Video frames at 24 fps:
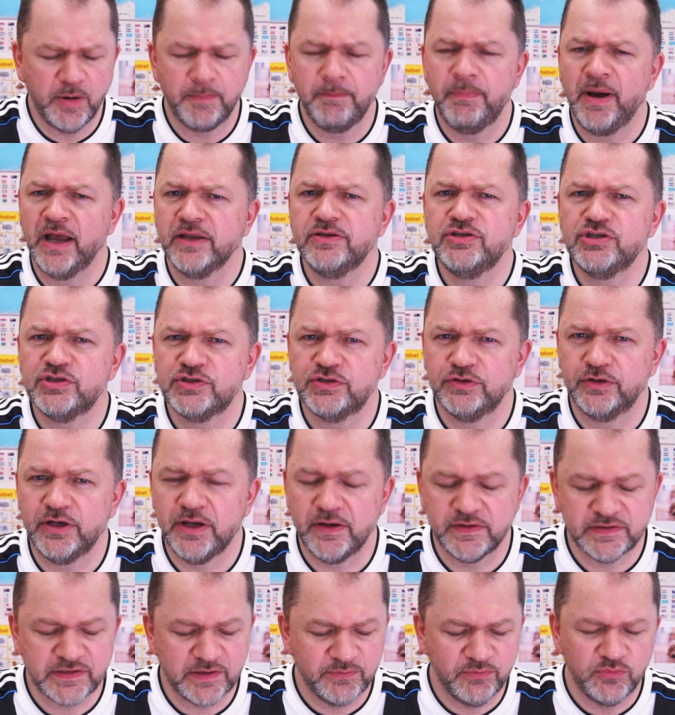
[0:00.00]
punch to it.
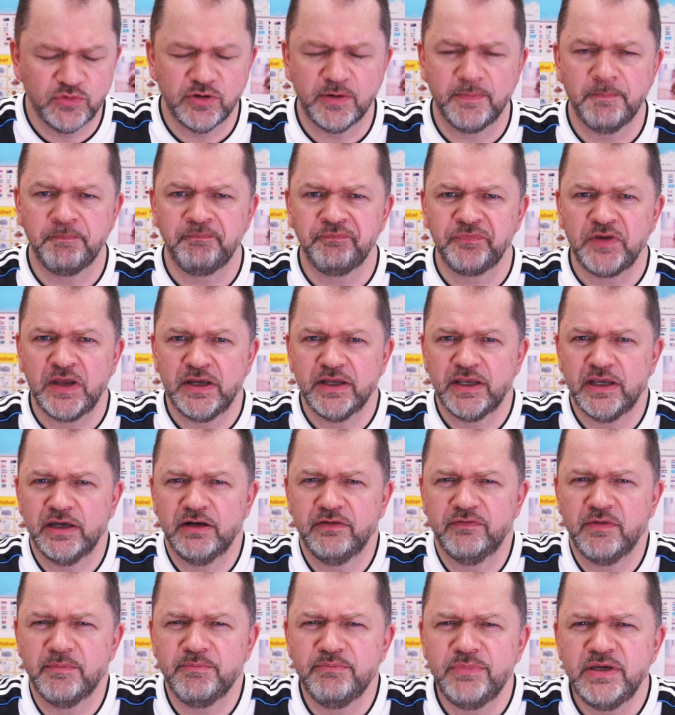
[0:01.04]
It's got more kind
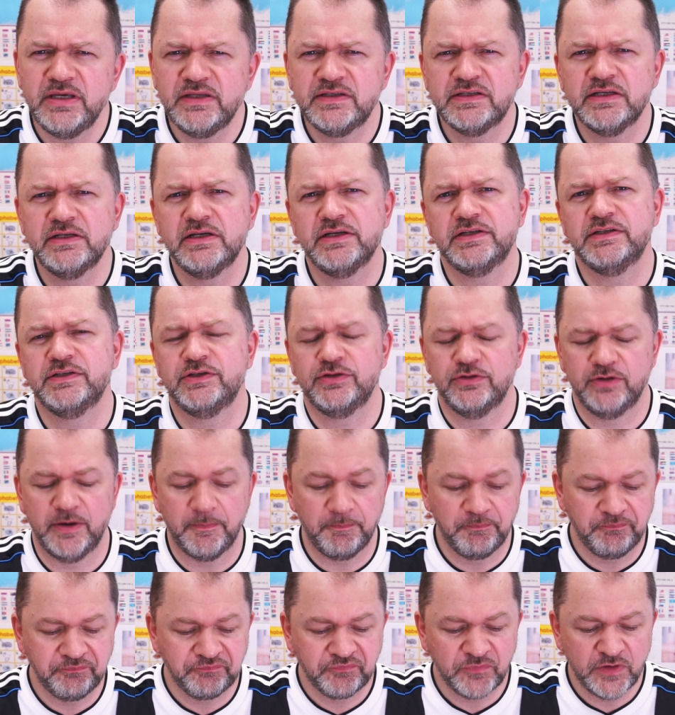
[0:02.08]
of a meatiness to
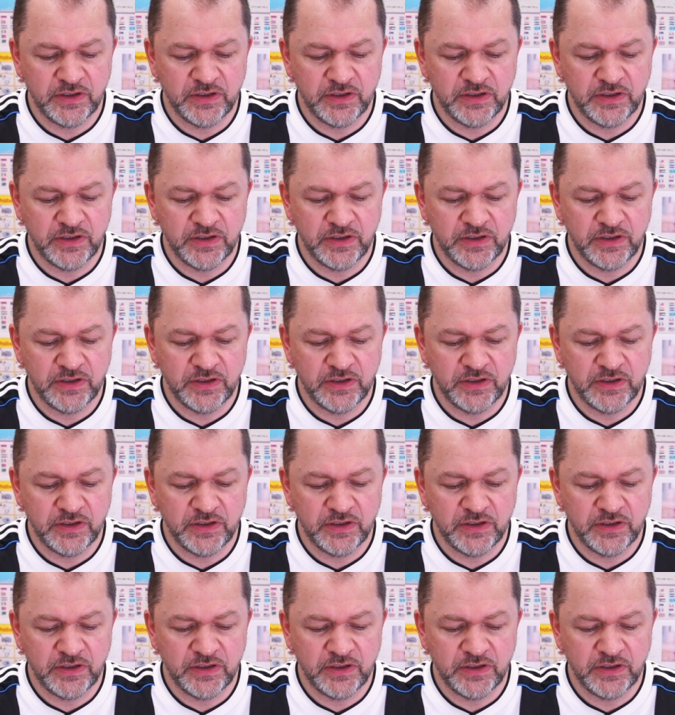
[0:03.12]
it.